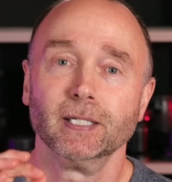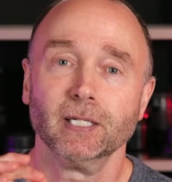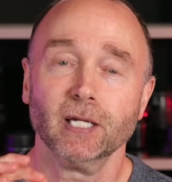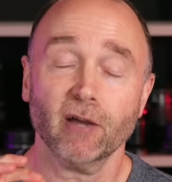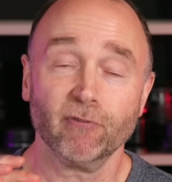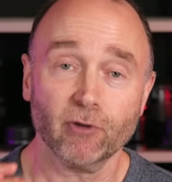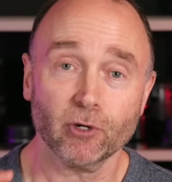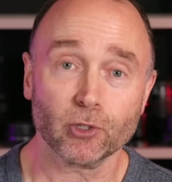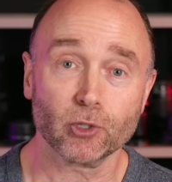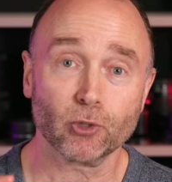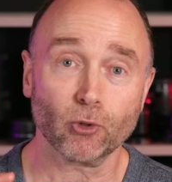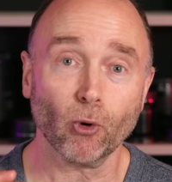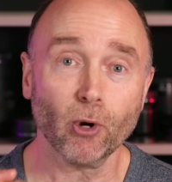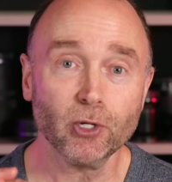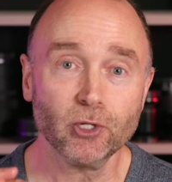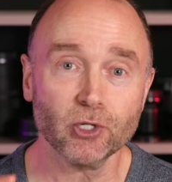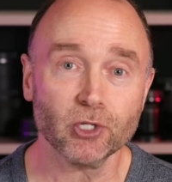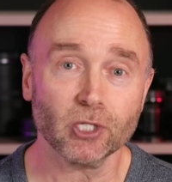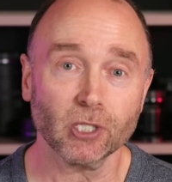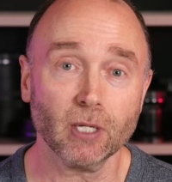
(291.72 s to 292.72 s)
If your
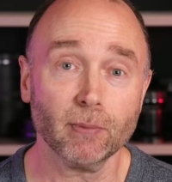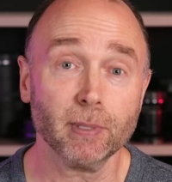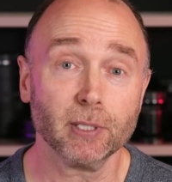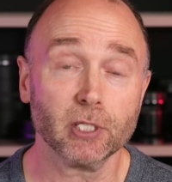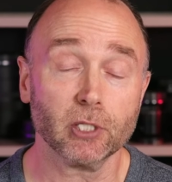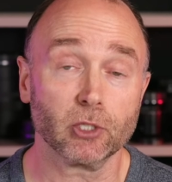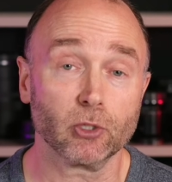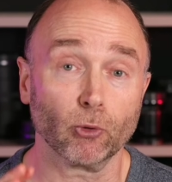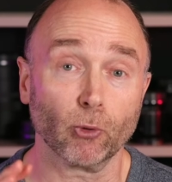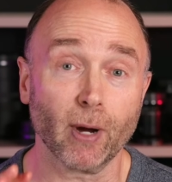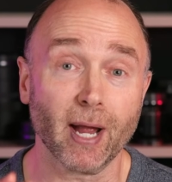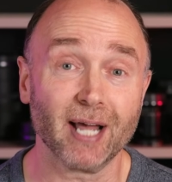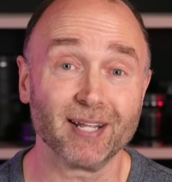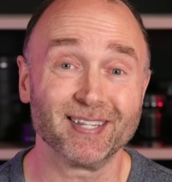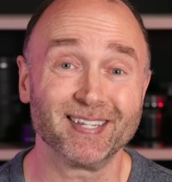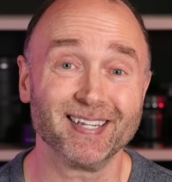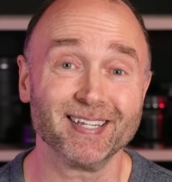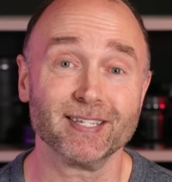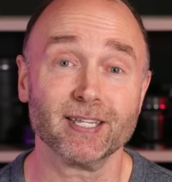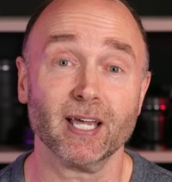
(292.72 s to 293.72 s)
storage is limited to around
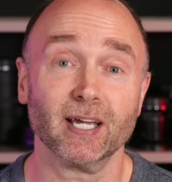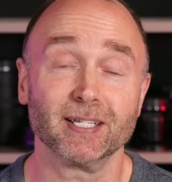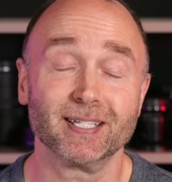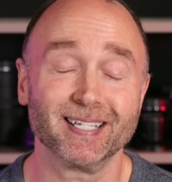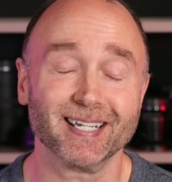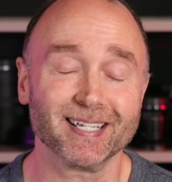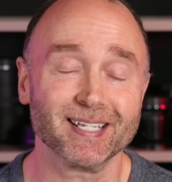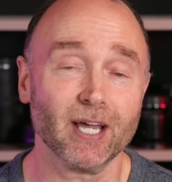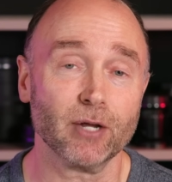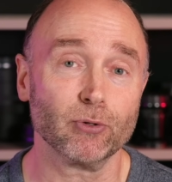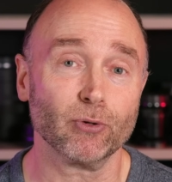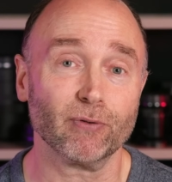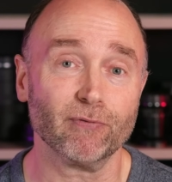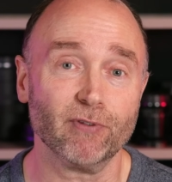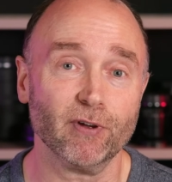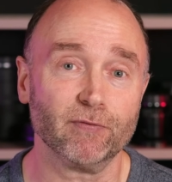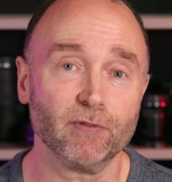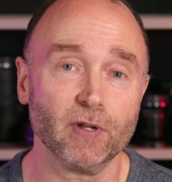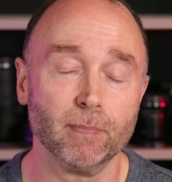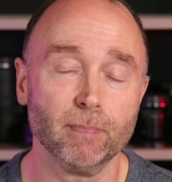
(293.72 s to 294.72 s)

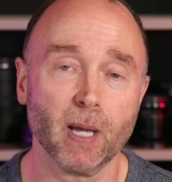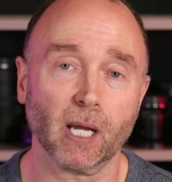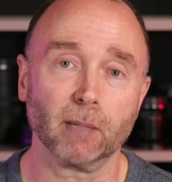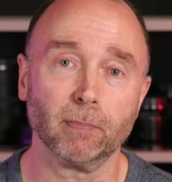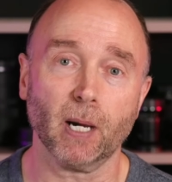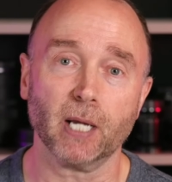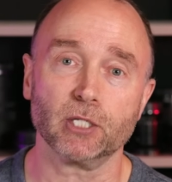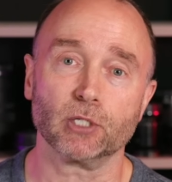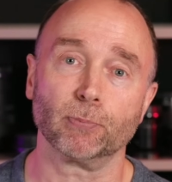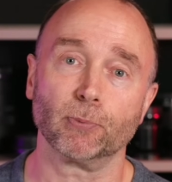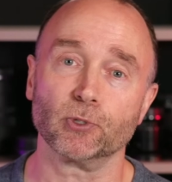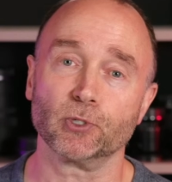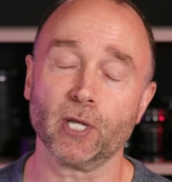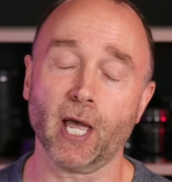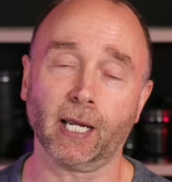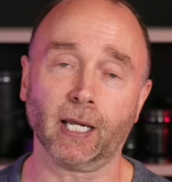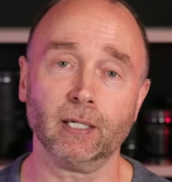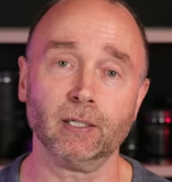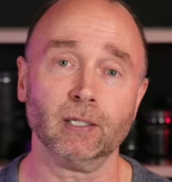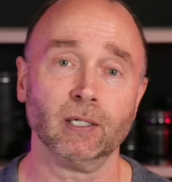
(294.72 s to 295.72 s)
650 megabytes per
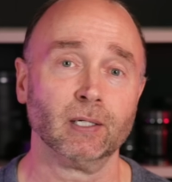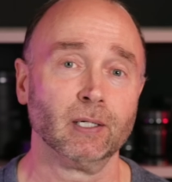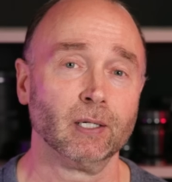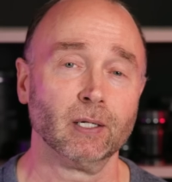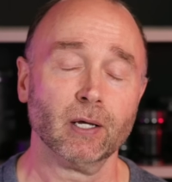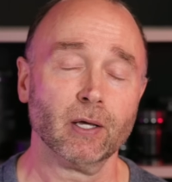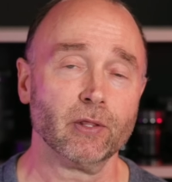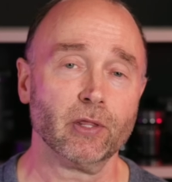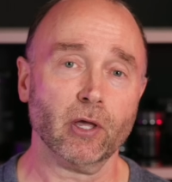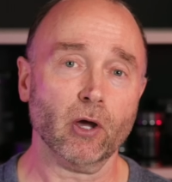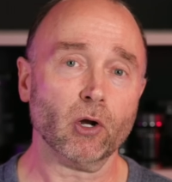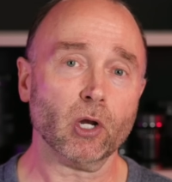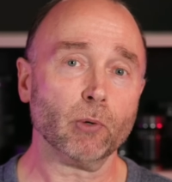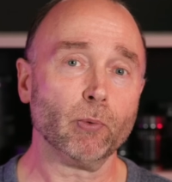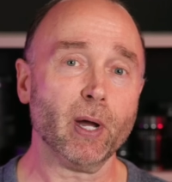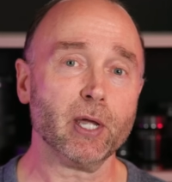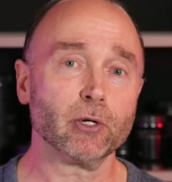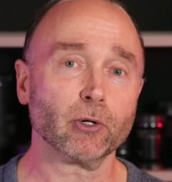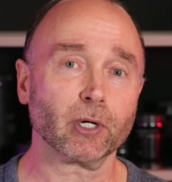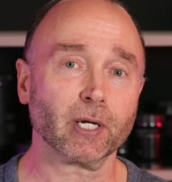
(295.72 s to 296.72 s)
second, the only
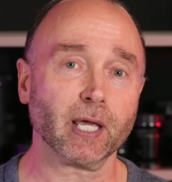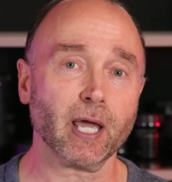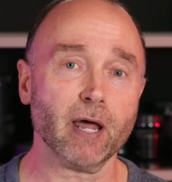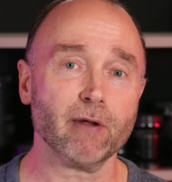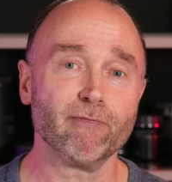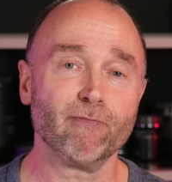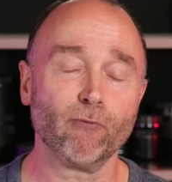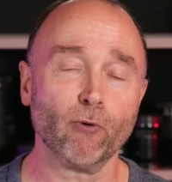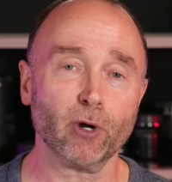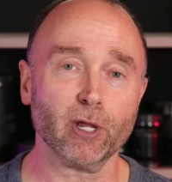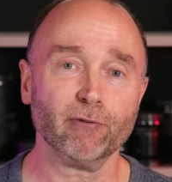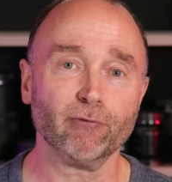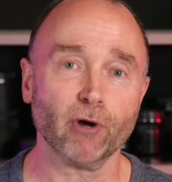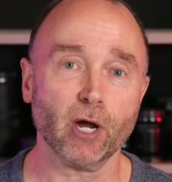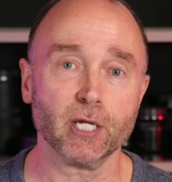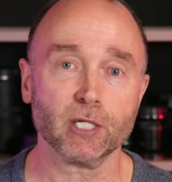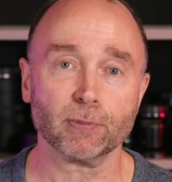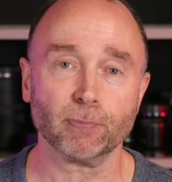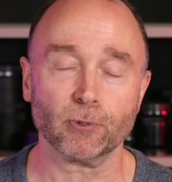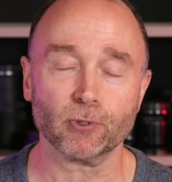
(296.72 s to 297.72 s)
way you're going to get 40
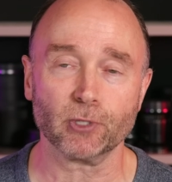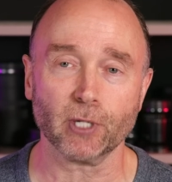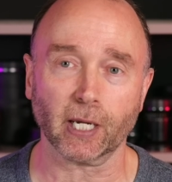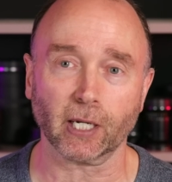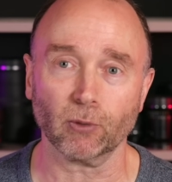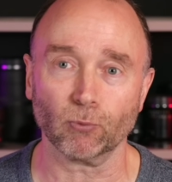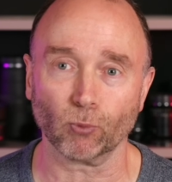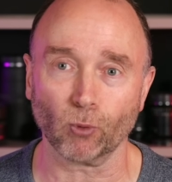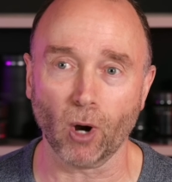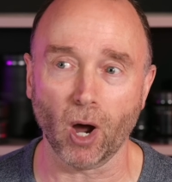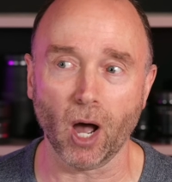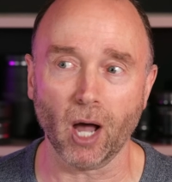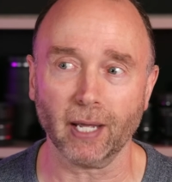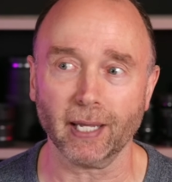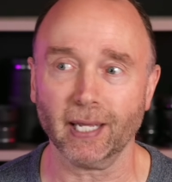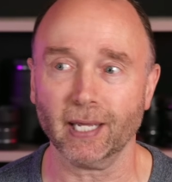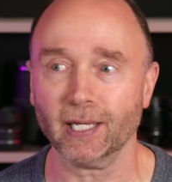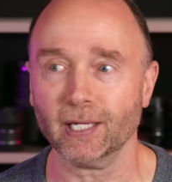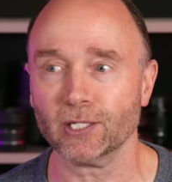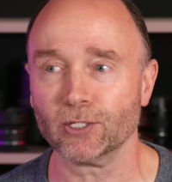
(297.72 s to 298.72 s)
frames per second raw
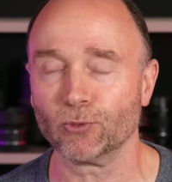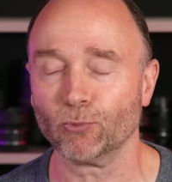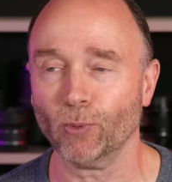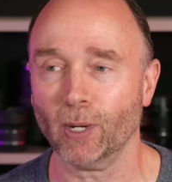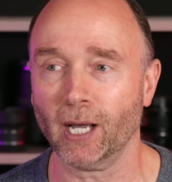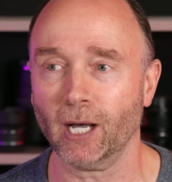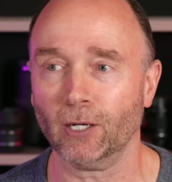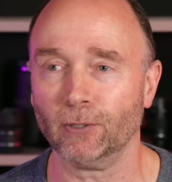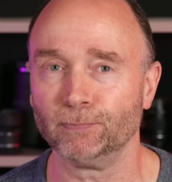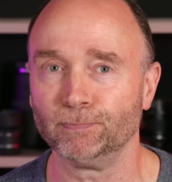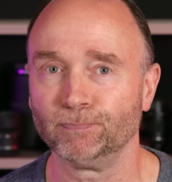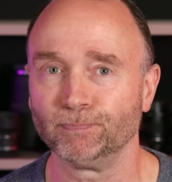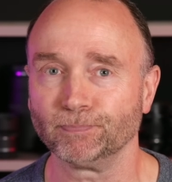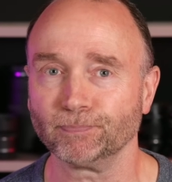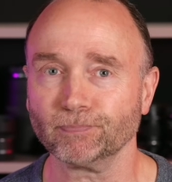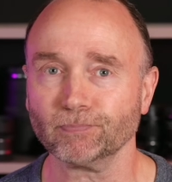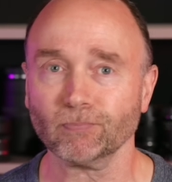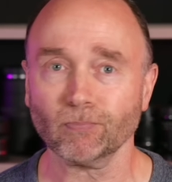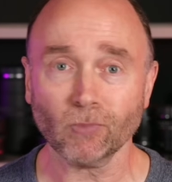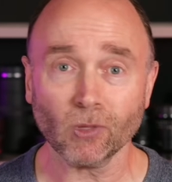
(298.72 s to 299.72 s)
is, well,
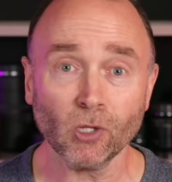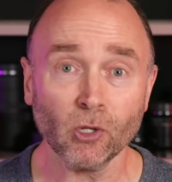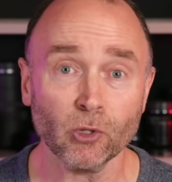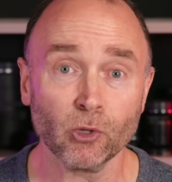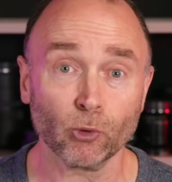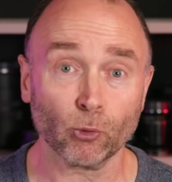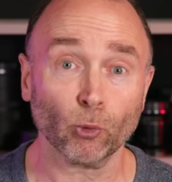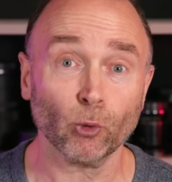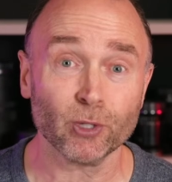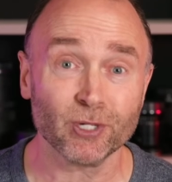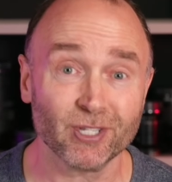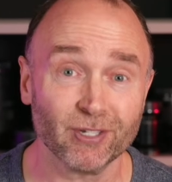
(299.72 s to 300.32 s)
through a